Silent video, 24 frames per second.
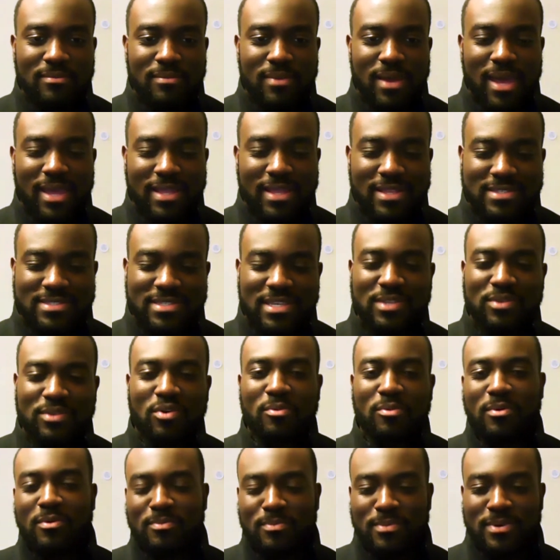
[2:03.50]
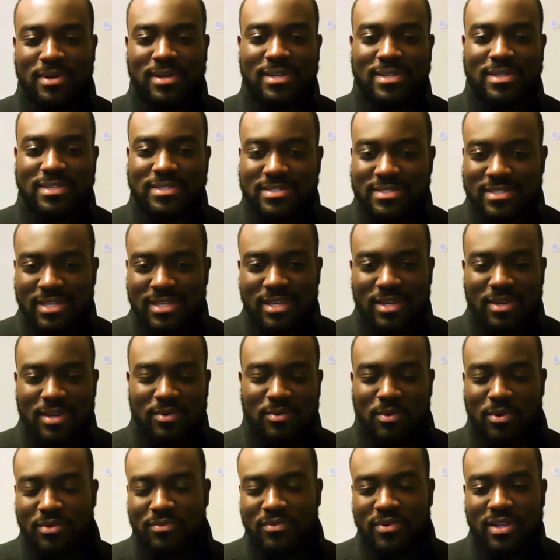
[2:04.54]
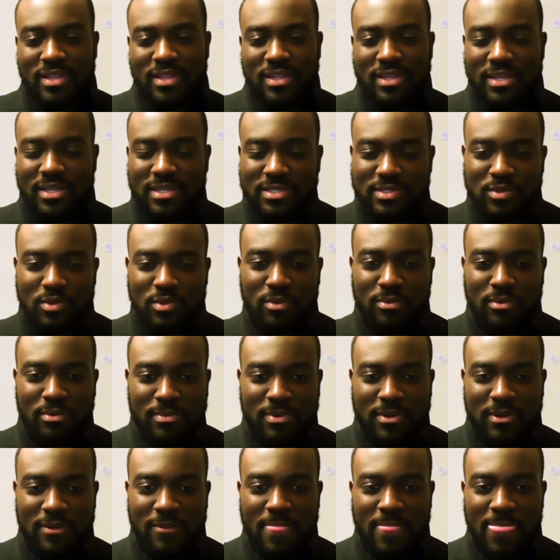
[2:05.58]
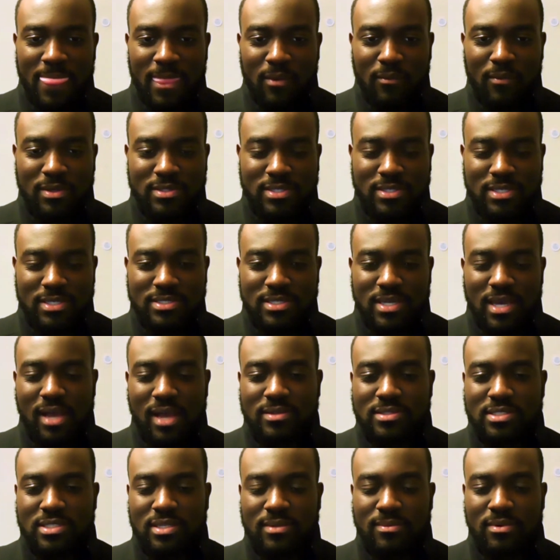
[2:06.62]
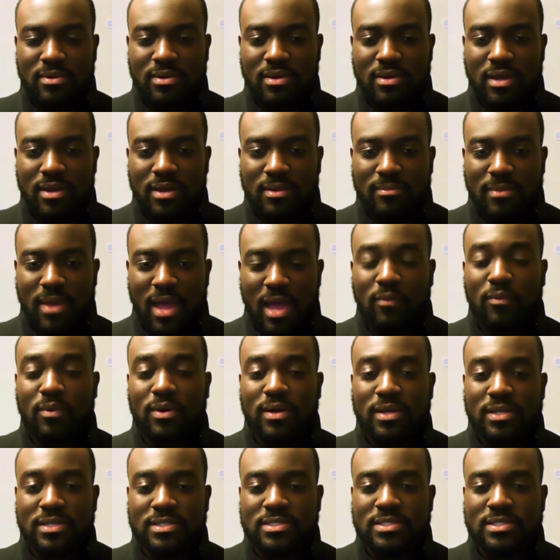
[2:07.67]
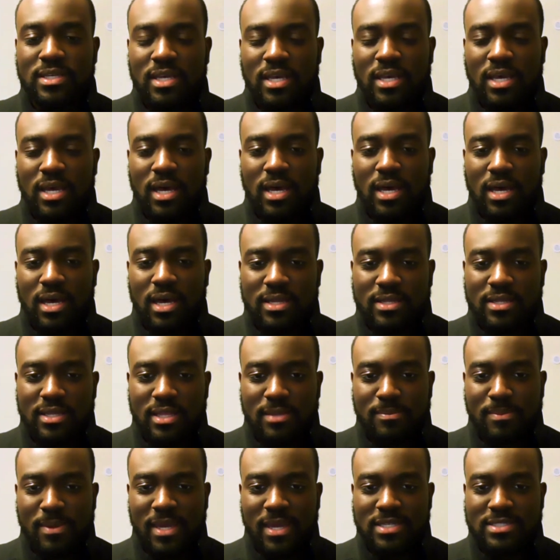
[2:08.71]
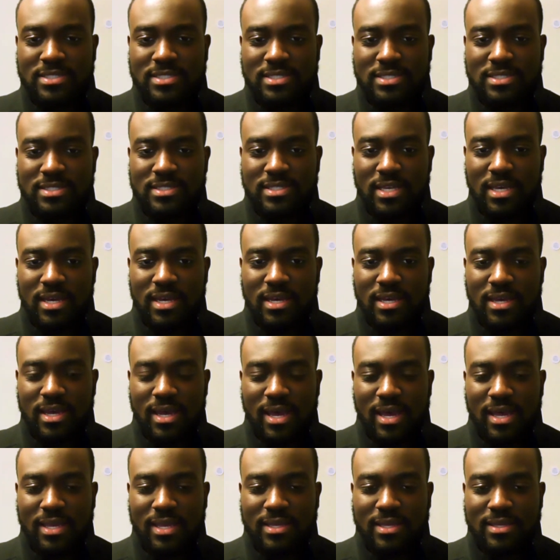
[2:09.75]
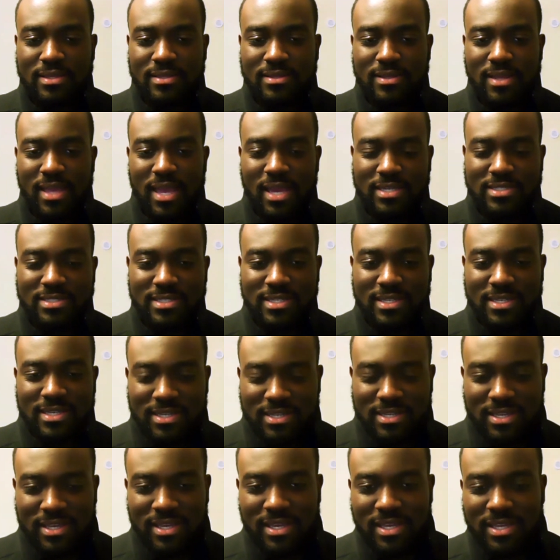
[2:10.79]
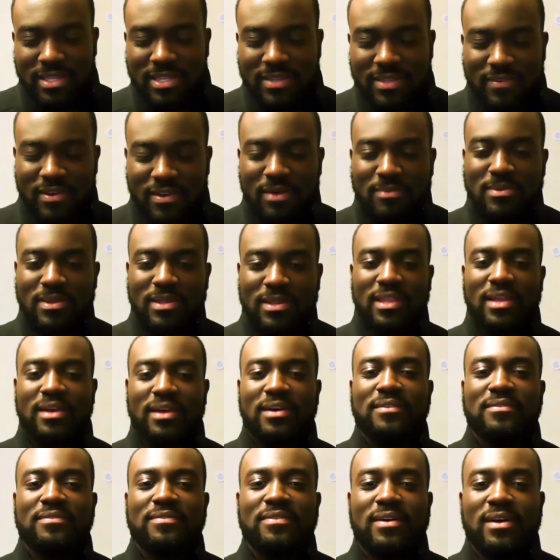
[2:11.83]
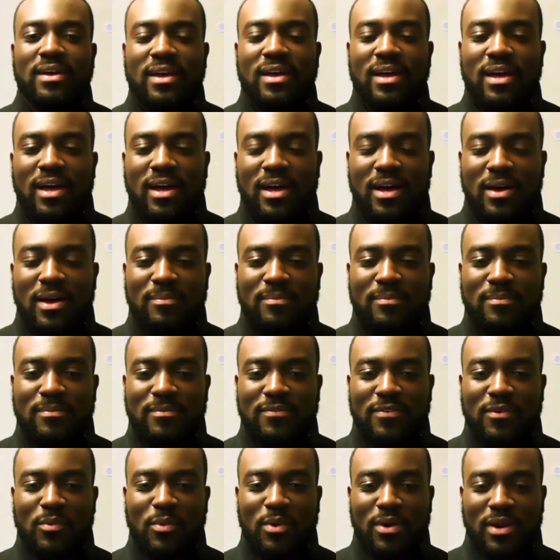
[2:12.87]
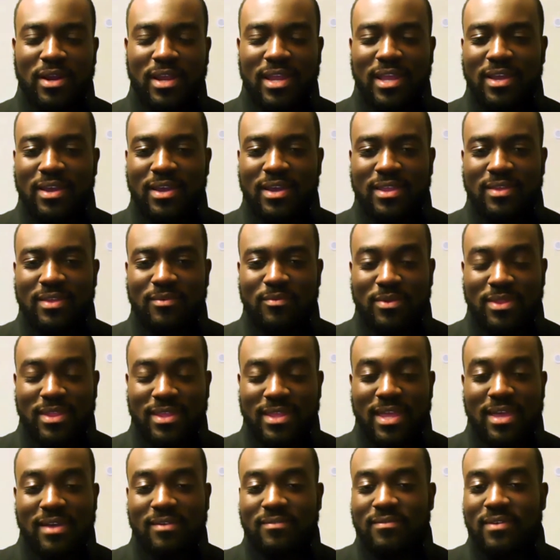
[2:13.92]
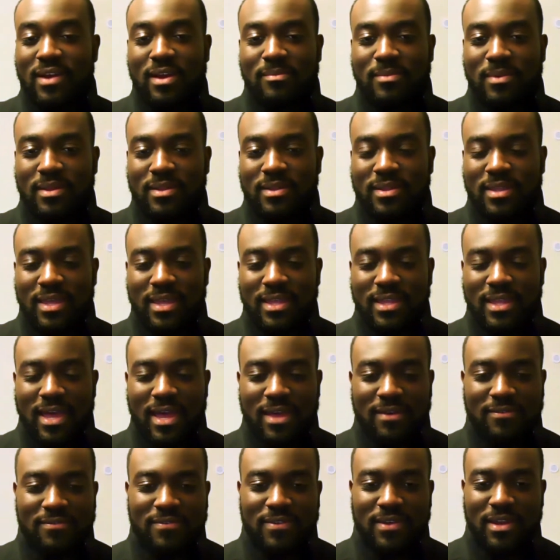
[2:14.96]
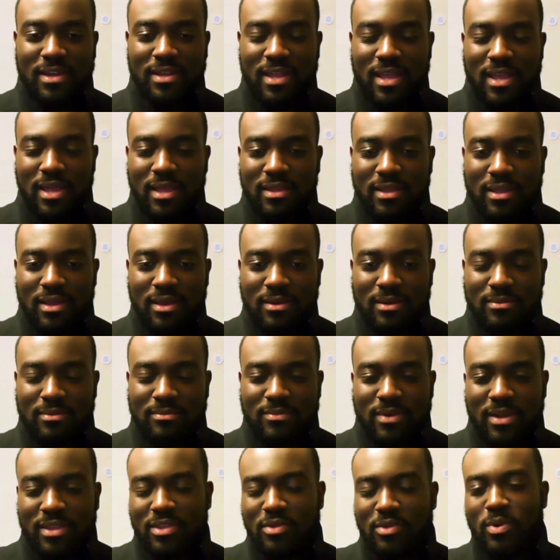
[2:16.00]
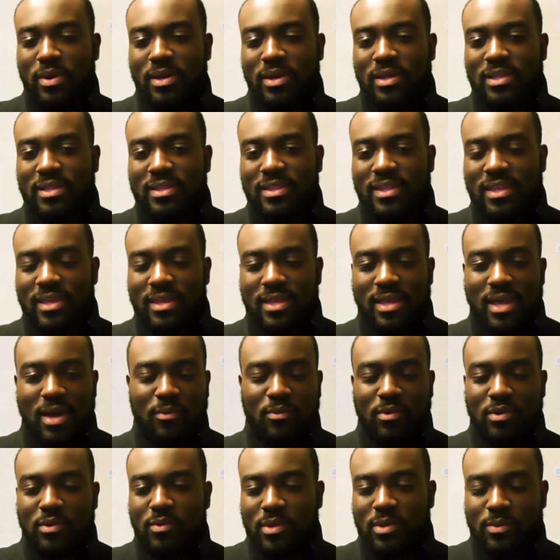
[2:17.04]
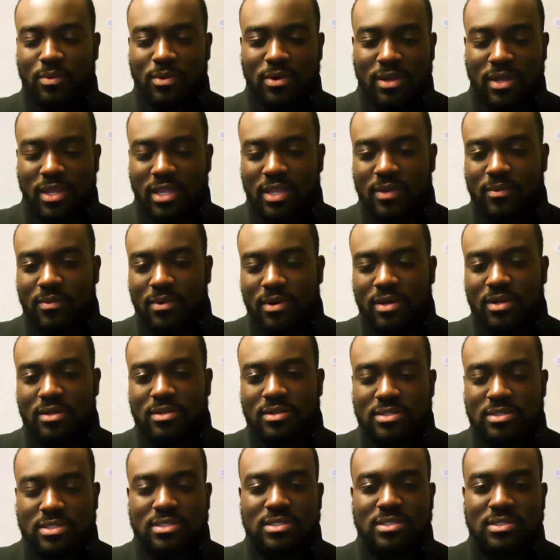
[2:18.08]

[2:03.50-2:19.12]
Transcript: hate to say normal because what really is normal, but once I saw how similar I was to the patients, I actually developed a love for working within that environment. And I figured out rather quickly that I wouldn't want to work anywhere else.